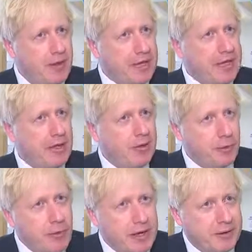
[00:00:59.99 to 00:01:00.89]
the,
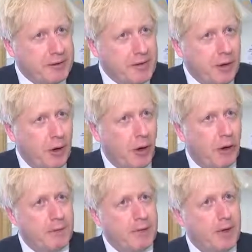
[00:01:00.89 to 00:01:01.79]
the risk
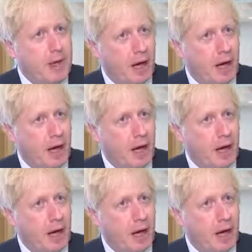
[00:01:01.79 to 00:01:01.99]
of,